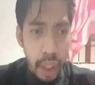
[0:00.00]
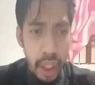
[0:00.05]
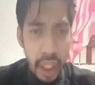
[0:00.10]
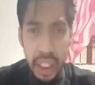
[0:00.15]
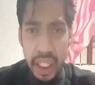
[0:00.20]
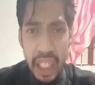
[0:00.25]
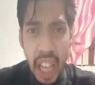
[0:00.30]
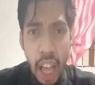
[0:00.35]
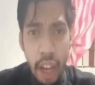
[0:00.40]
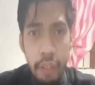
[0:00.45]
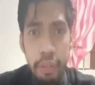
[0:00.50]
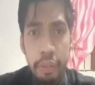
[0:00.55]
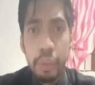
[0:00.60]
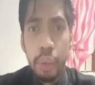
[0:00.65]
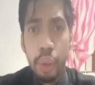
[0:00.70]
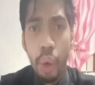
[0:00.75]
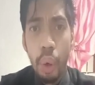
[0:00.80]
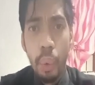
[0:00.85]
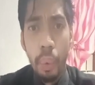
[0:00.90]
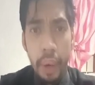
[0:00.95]
It's out of
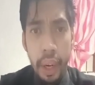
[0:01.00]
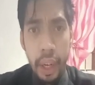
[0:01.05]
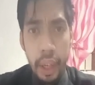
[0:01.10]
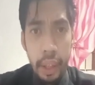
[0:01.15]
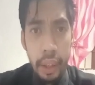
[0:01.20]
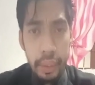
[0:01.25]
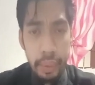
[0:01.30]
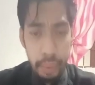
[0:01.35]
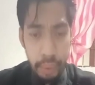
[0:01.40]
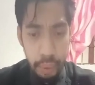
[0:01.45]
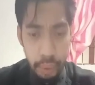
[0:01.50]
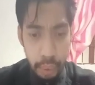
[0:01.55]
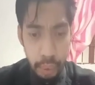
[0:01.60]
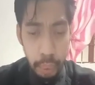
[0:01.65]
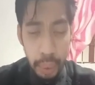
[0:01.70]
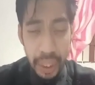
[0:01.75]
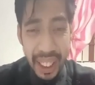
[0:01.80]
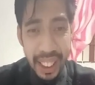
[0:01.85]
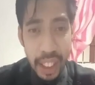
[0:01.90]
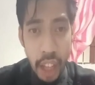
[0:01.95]
nowhere.
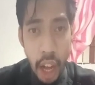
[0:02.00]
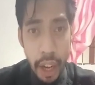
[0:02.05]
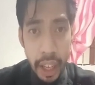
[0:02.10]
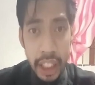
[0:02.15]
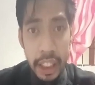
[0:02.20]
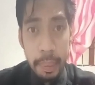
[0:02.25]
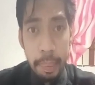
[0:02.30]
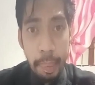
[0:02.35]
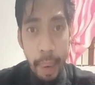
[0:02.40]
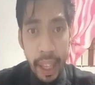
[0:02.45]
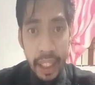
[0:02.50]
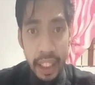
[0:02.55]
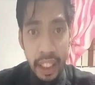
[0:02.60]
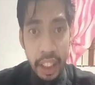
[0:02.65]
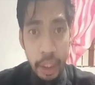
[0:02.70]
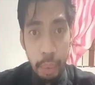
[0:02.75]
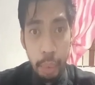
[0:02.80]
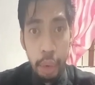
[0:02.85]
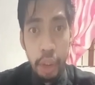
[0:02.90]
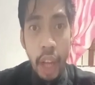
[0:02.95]
We did not expect that
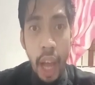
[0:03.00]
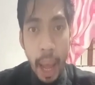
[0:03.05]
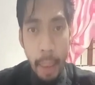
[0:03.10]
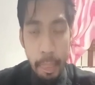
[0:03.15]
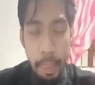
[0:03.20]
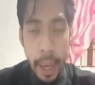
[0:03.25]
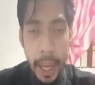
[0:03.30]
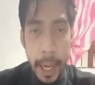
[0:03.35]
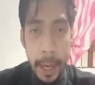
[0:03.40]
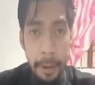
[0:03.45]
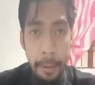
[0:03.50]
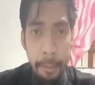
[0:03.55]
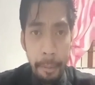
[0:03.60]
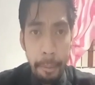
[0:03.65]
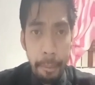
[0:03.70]
it would happen.